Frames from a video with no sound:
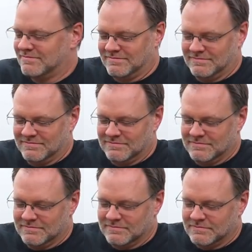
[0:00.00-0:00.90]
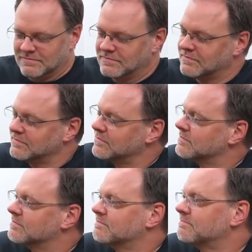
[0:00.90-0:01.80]

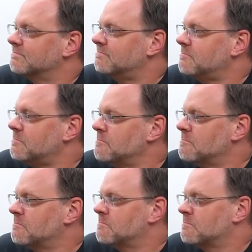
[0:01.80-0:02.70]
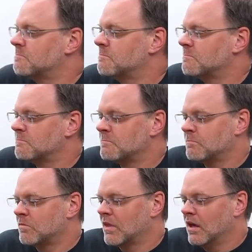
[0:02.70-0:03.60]
[no speech]